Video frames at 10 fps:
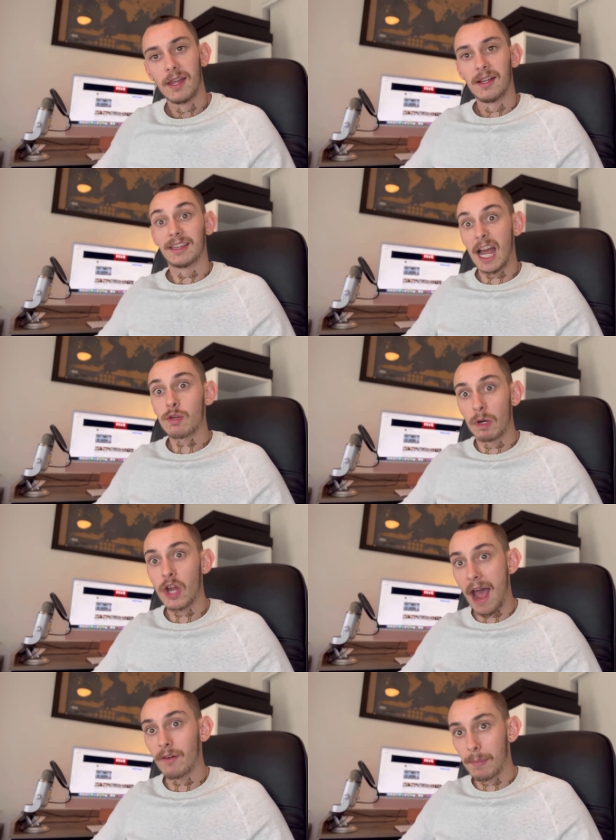That's when you
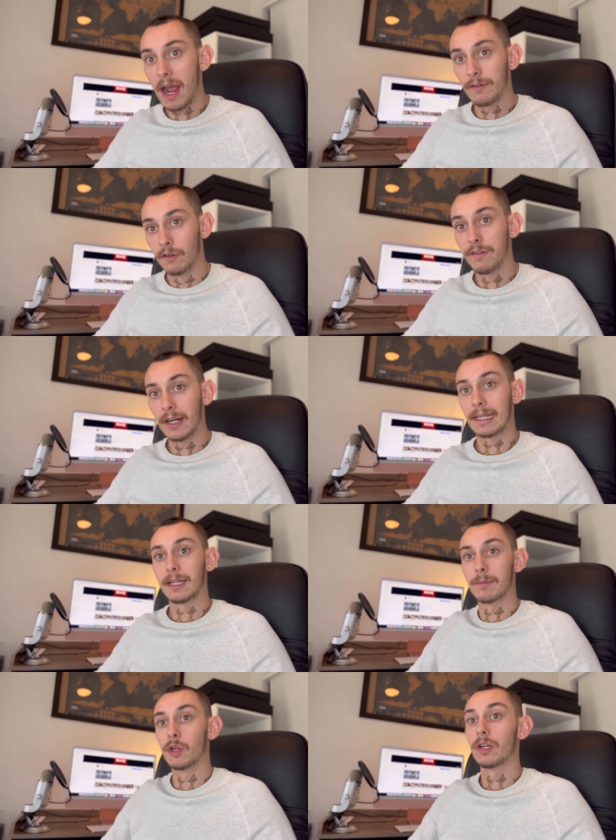have a powerful fucking
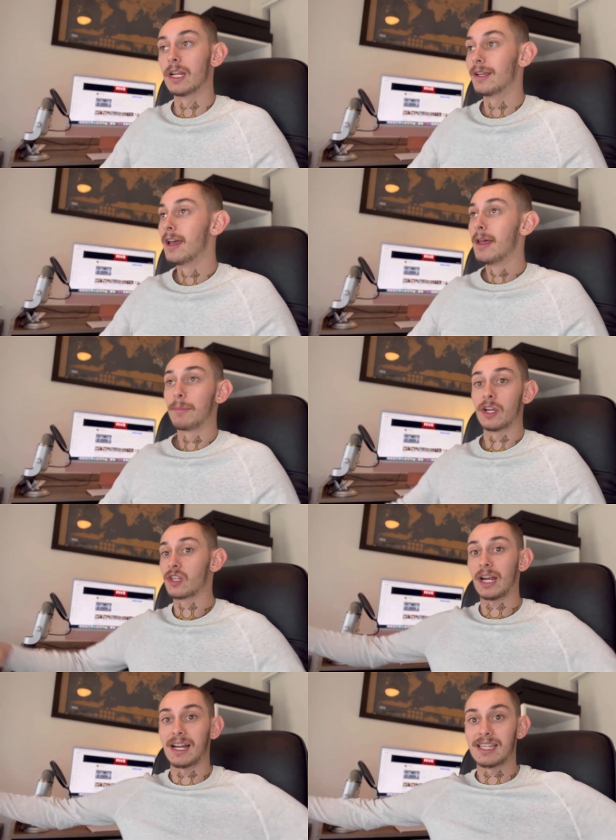community. Because
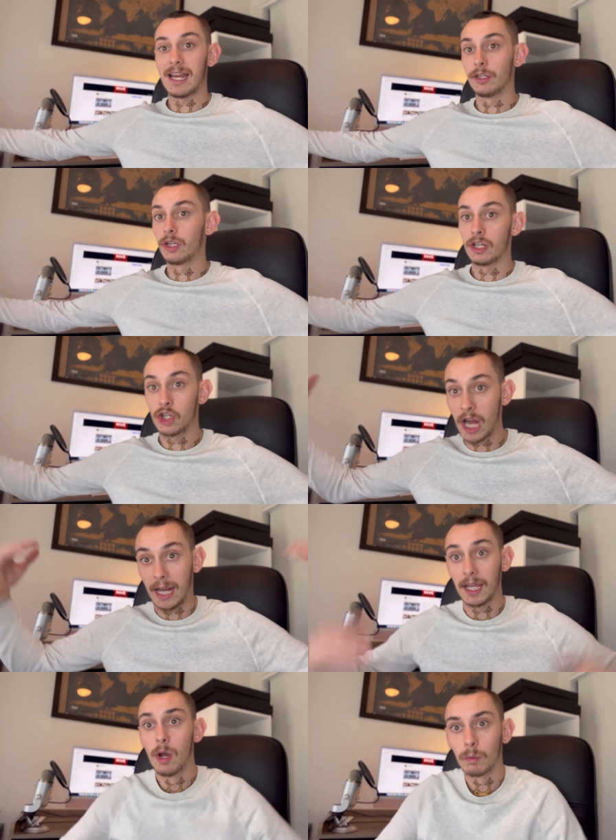like I said, you can
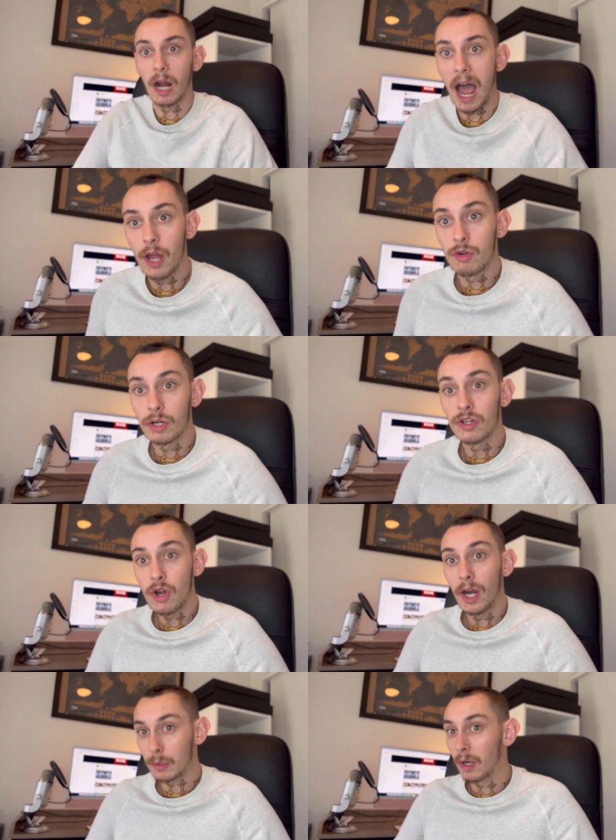check, we're
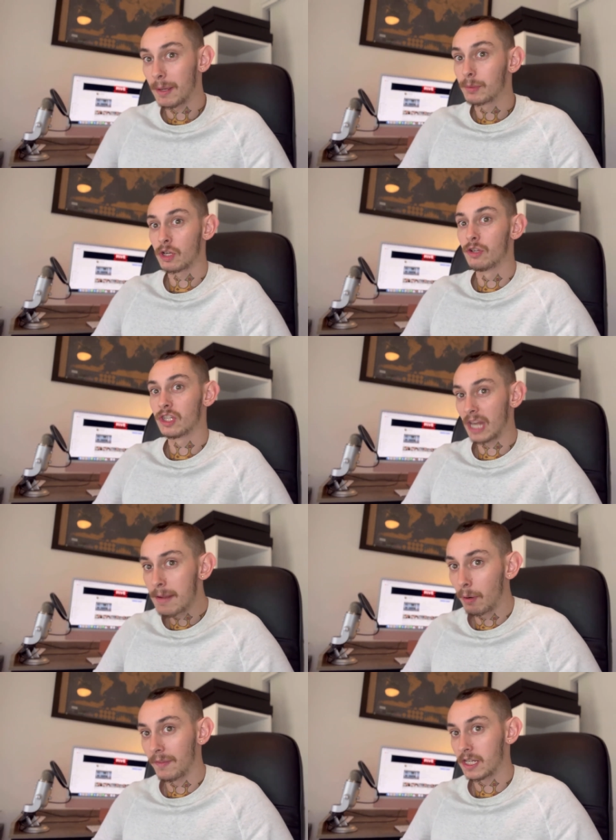191 episodes deep
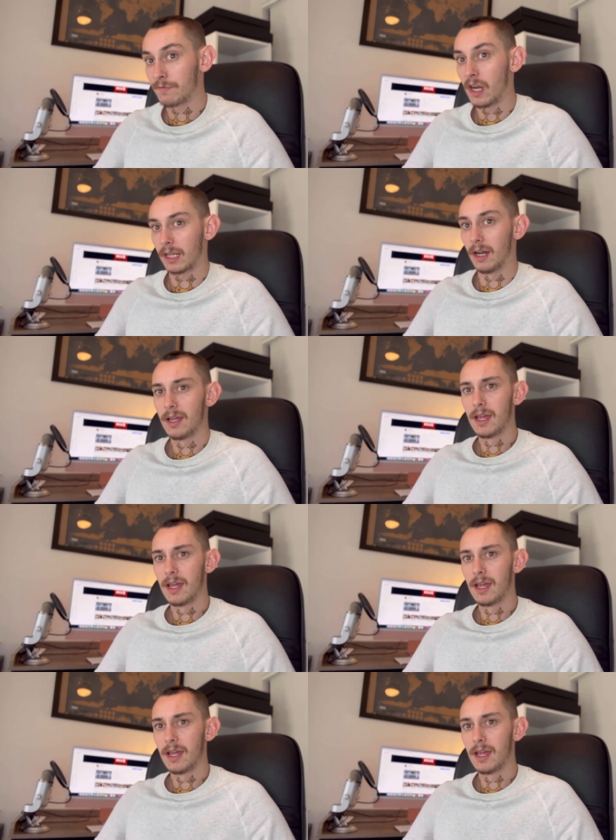on this fucker.